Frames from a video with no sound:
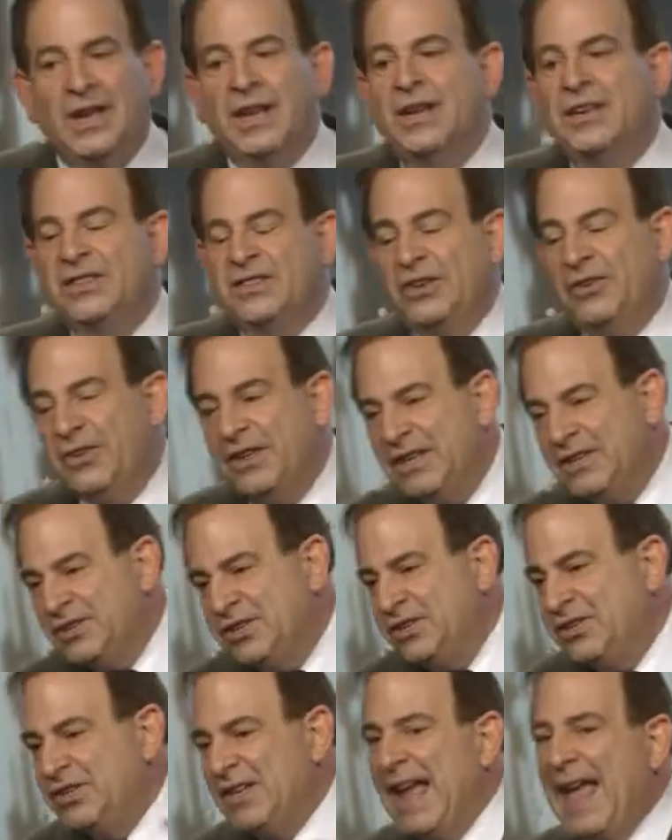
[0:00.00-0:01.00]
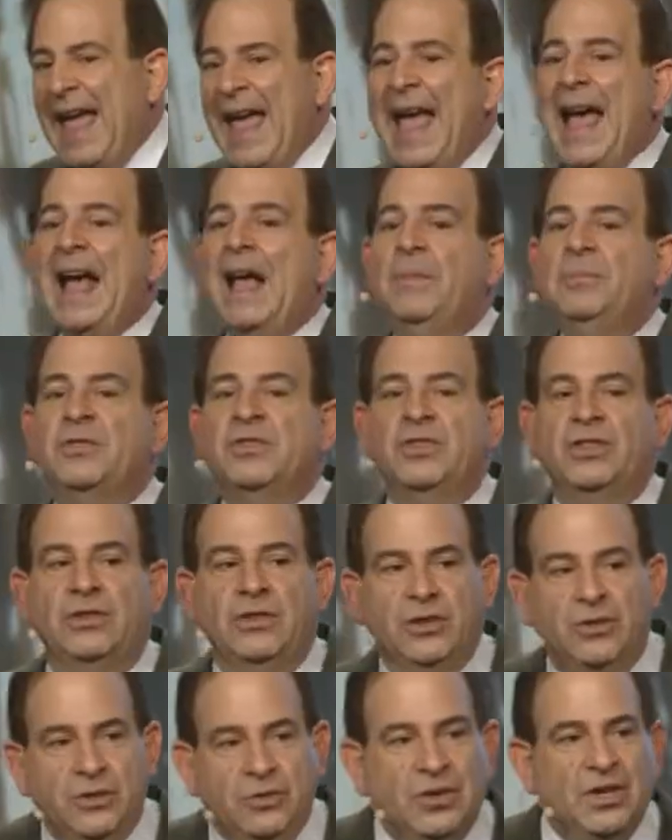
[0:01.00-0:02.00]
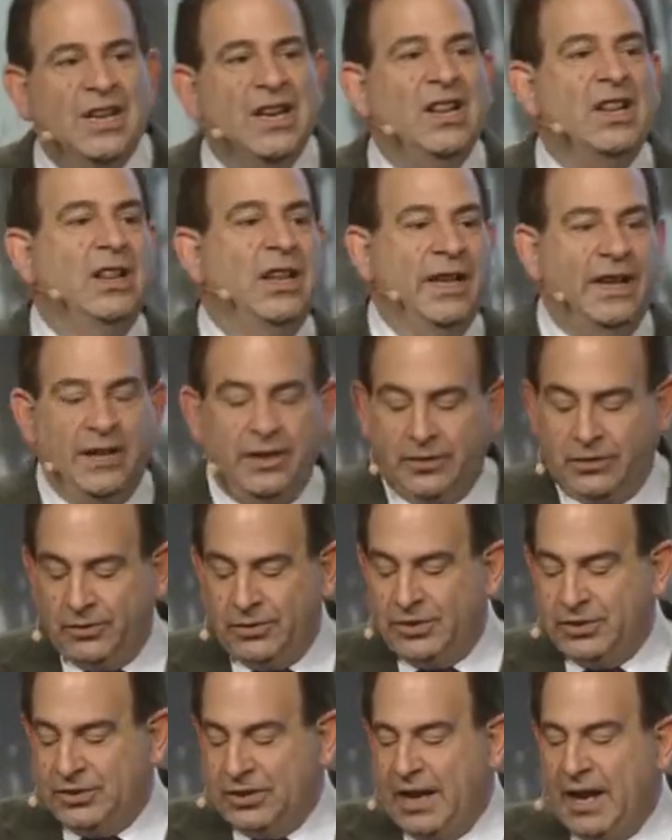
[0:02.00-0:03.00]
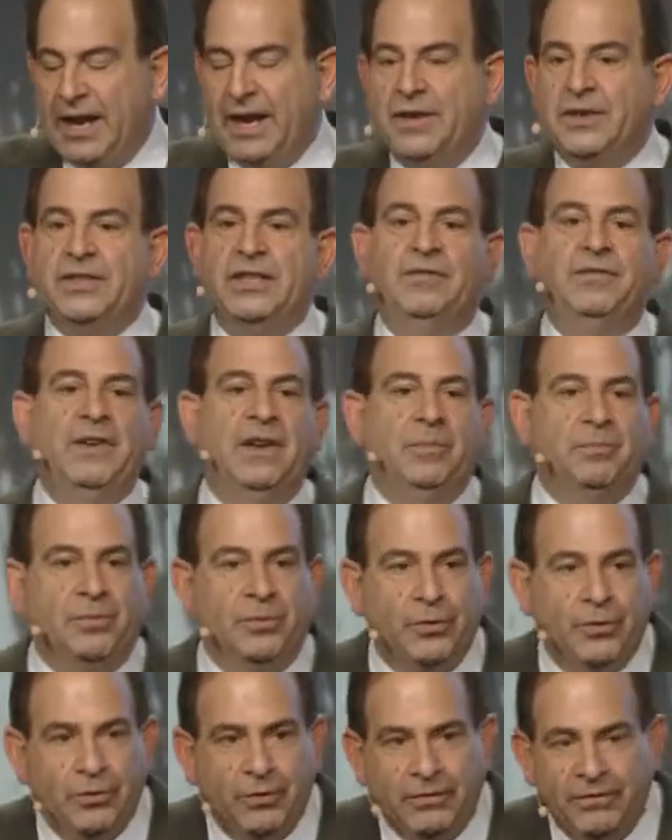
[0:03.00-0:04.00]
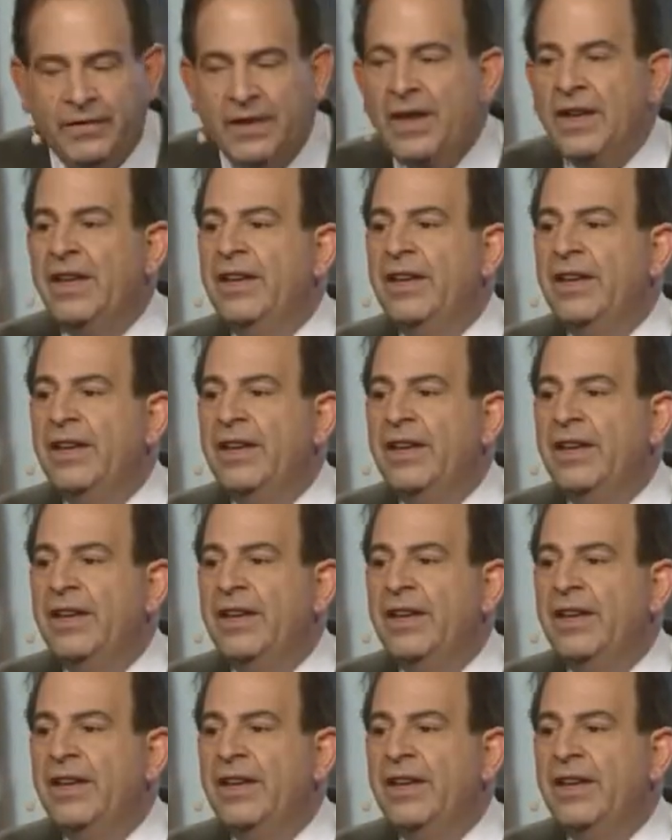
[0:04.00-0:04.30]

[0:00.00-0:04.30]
So this is absolute clinical scientific proof.